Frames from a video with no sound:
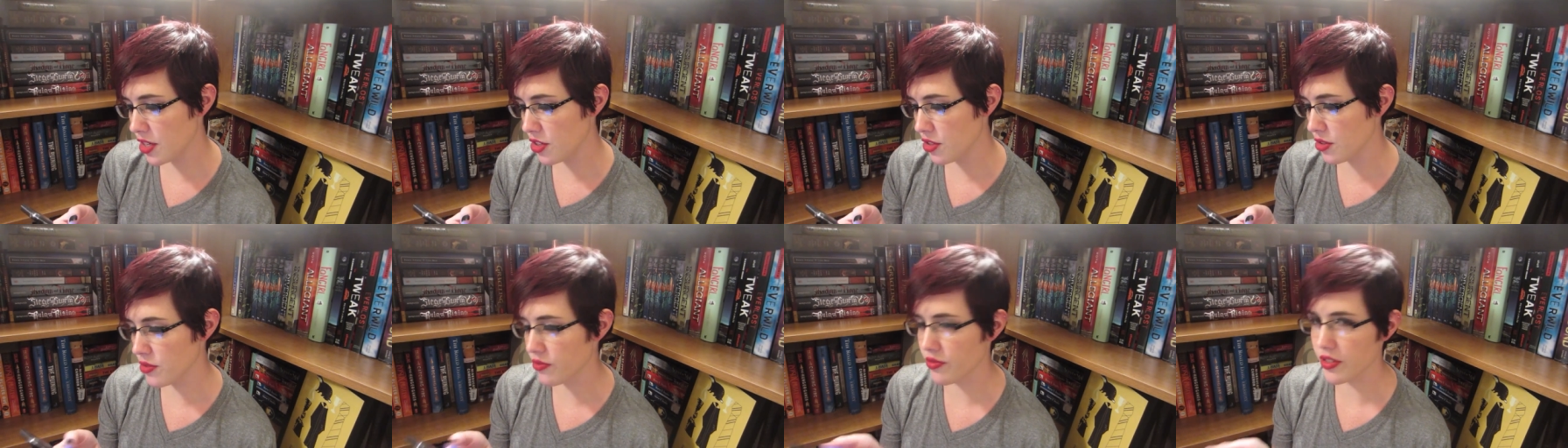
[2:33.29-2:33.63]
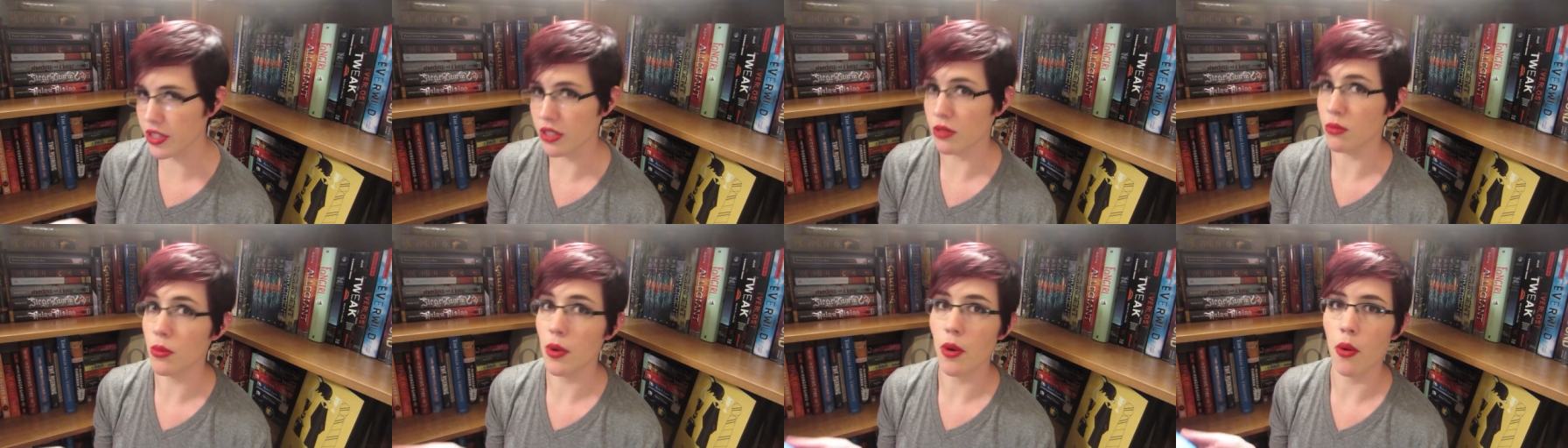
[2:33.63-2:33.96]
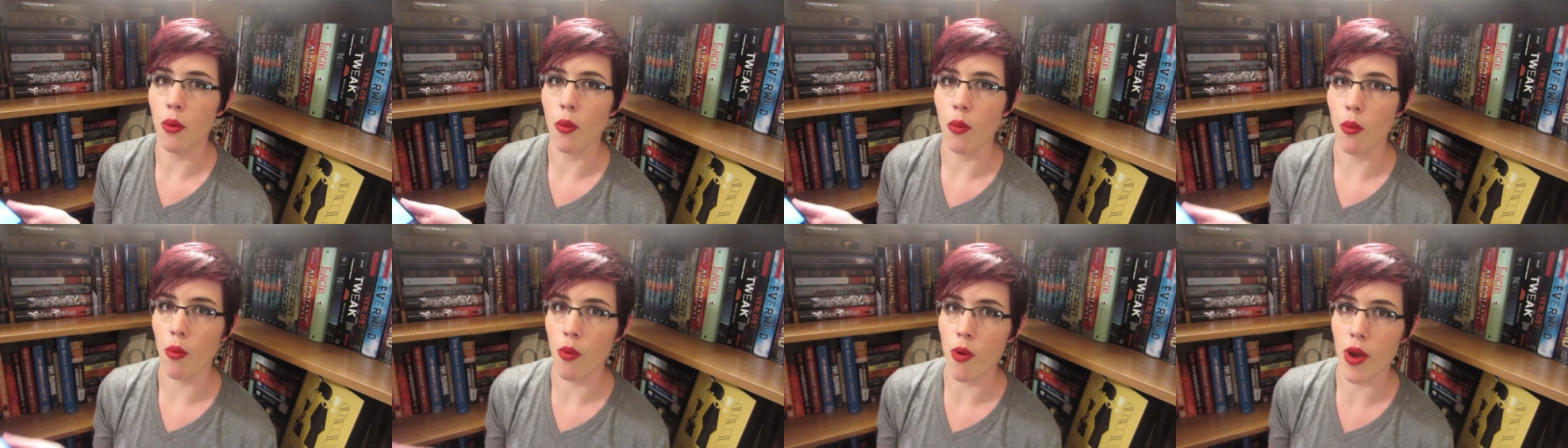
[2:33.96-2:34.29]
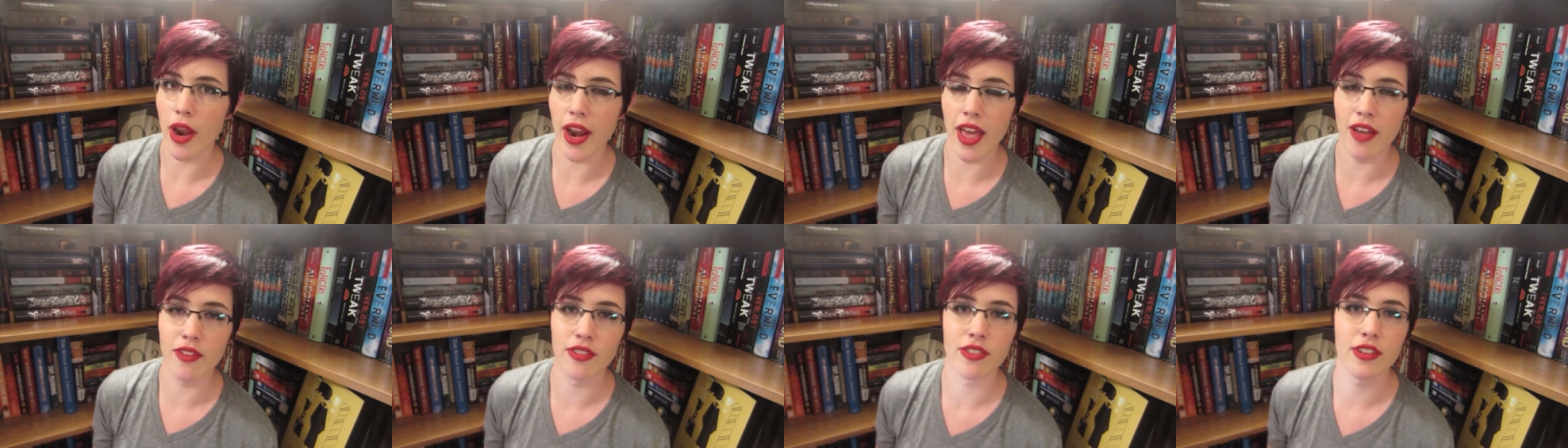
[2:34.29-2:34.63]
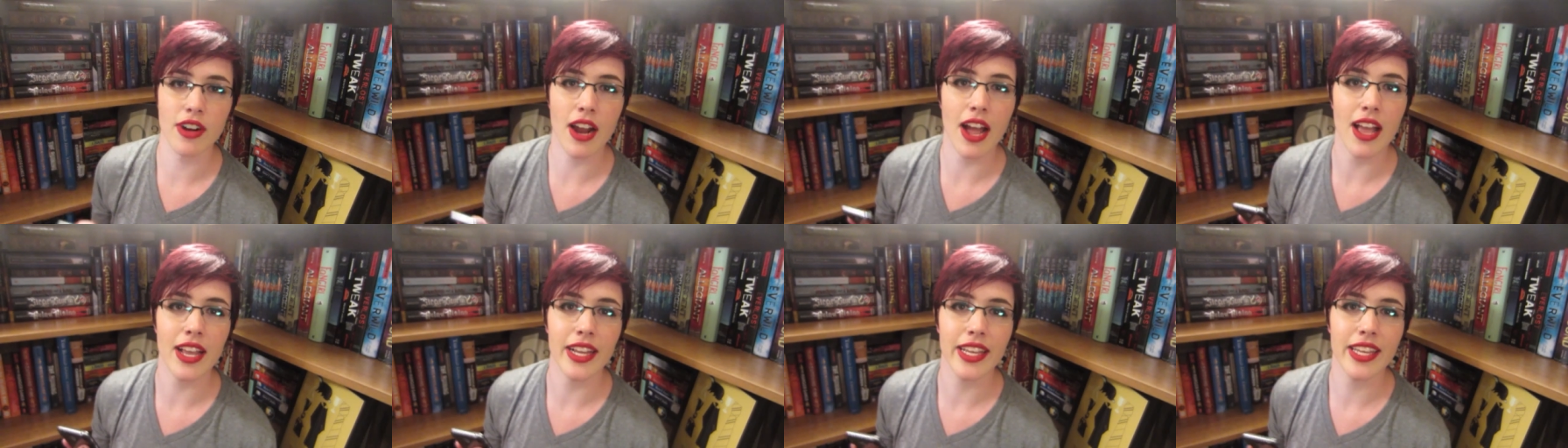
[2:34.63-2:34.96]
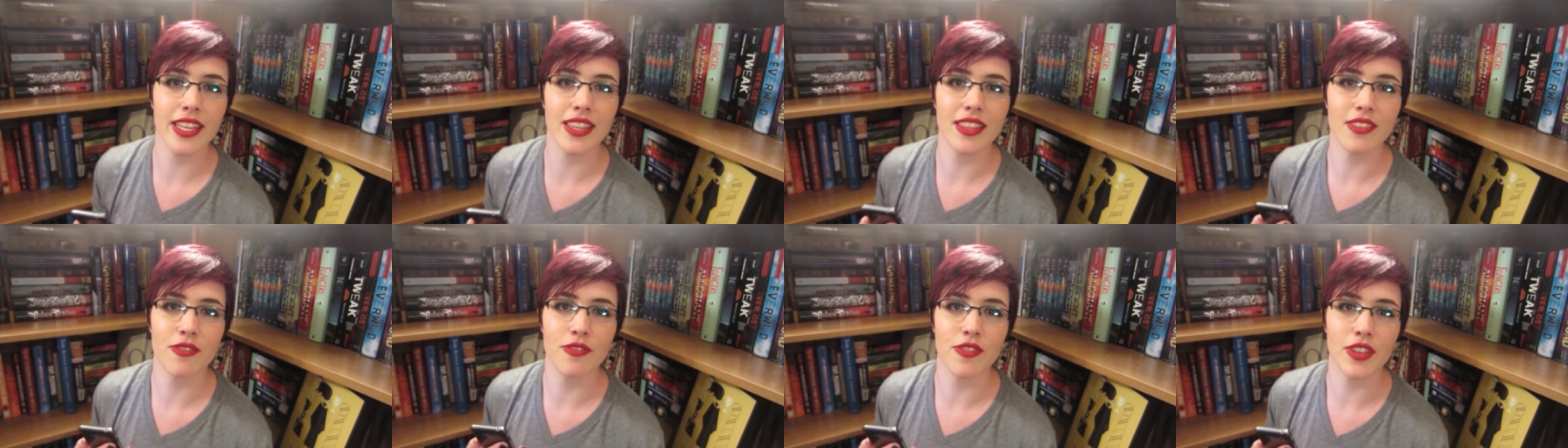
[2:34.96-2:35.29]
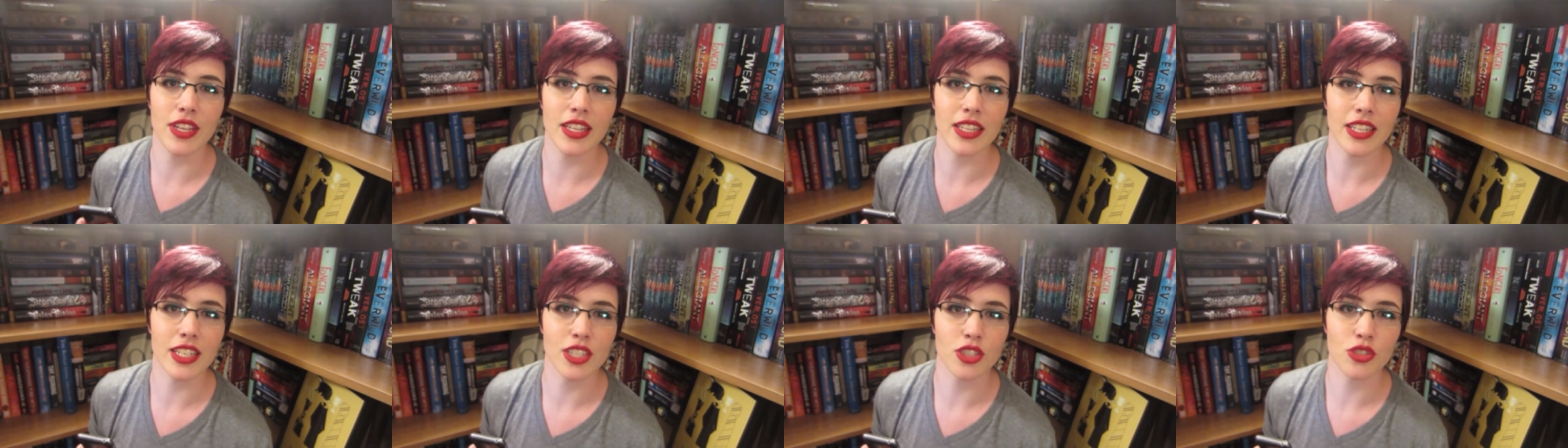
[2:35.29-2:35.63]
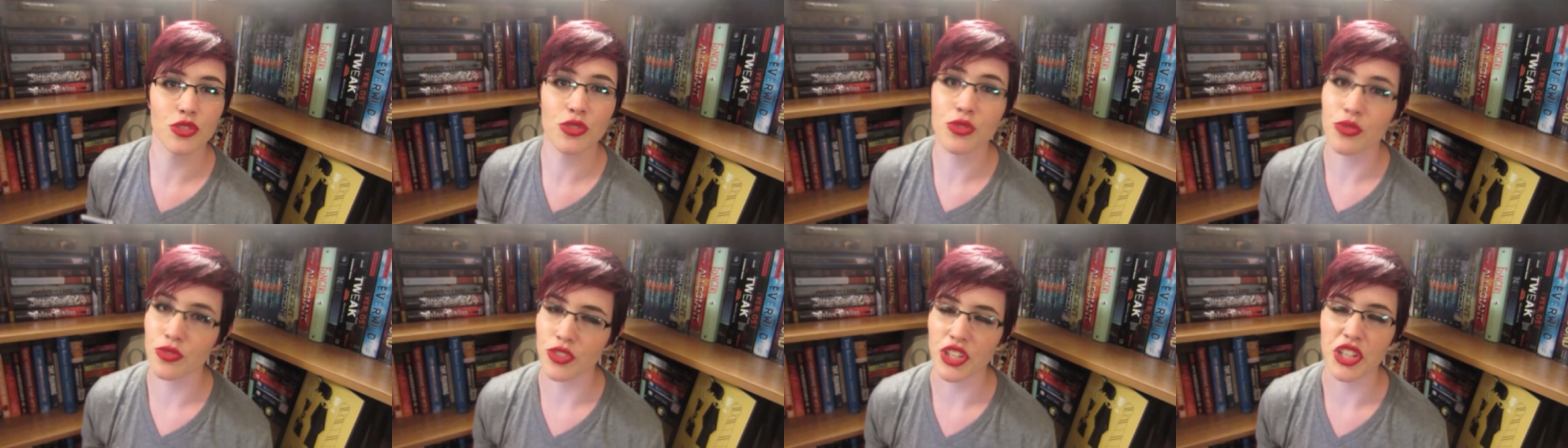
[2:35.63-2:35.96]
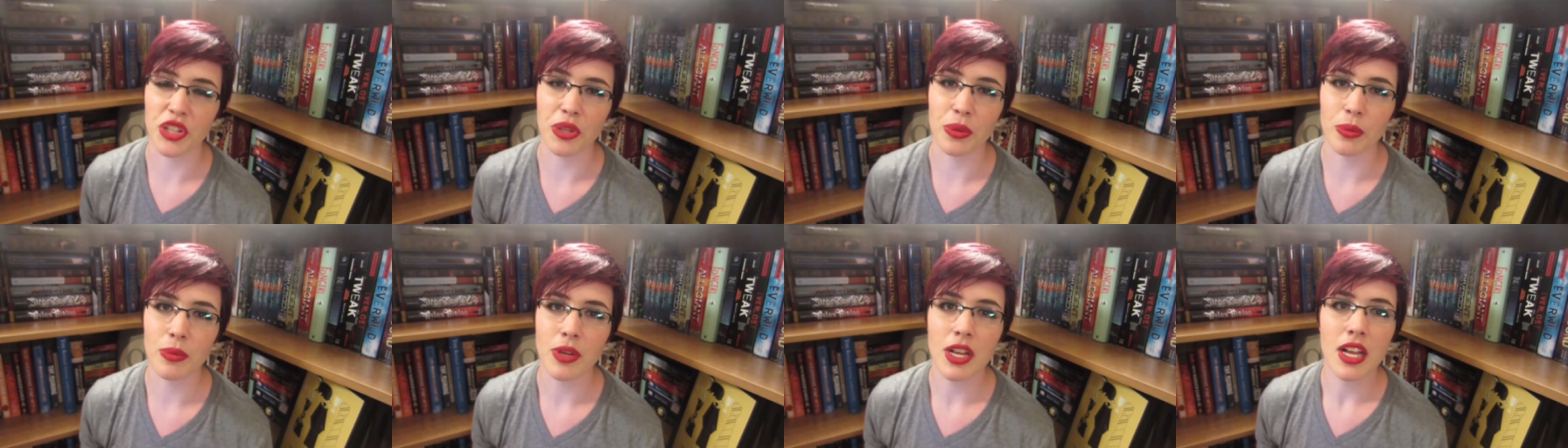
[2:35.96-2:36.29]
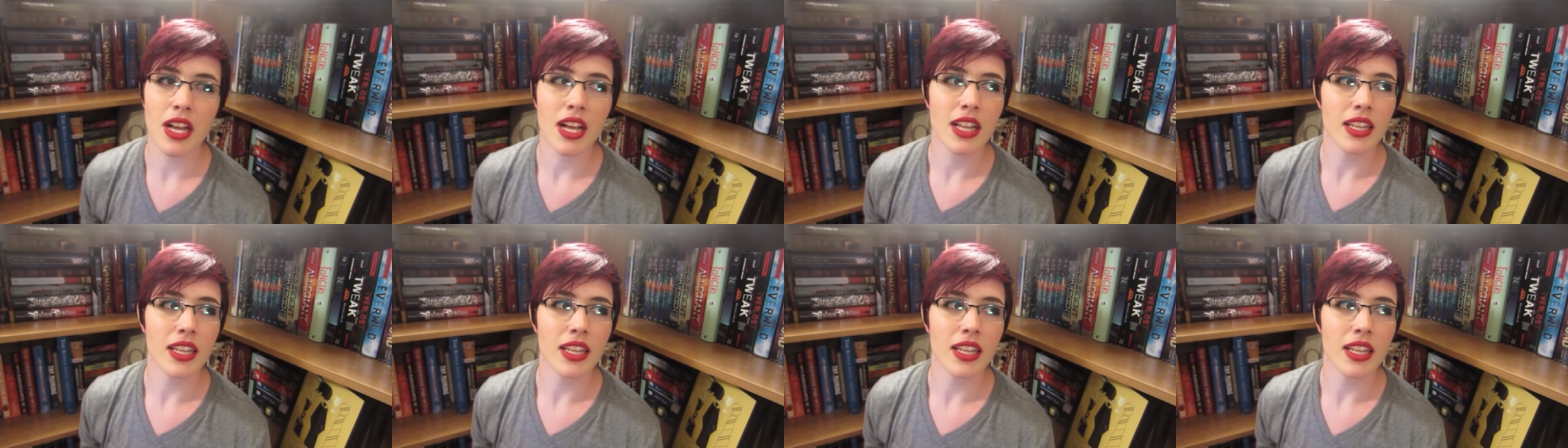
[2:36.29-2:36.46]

do you film? Whenever I get the feeling to film.